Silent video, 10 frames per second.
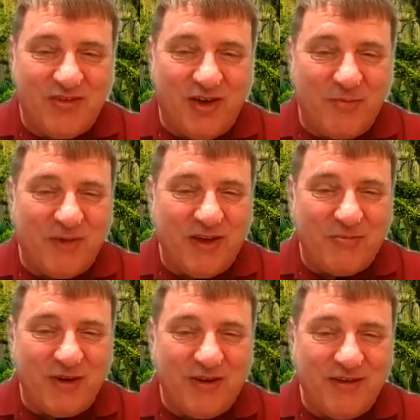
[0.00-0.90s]
time
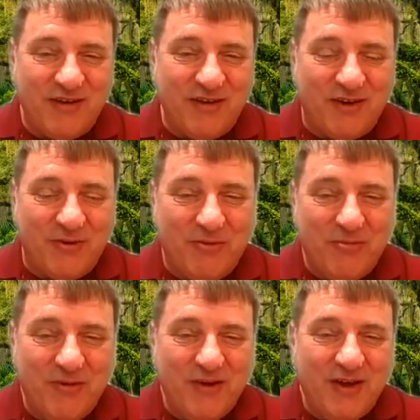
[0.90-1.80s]
camping,
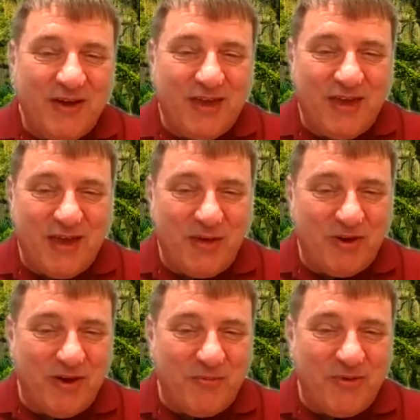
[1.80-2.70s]

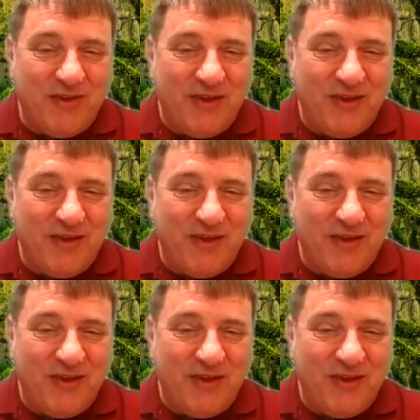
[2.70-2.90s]
camping up in